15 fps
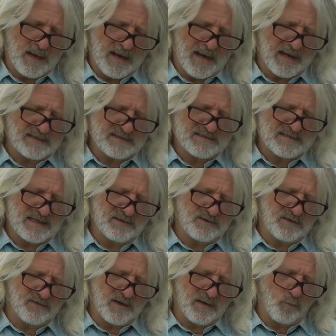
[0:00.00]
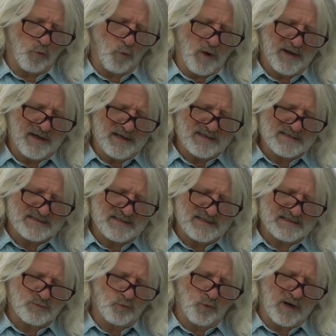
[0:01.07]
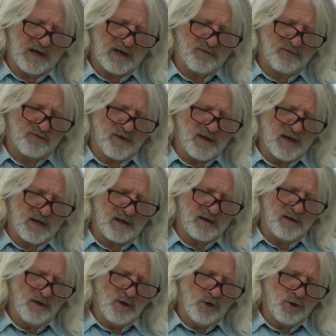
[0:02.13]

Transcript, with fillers: and said to them, What is this wicked thing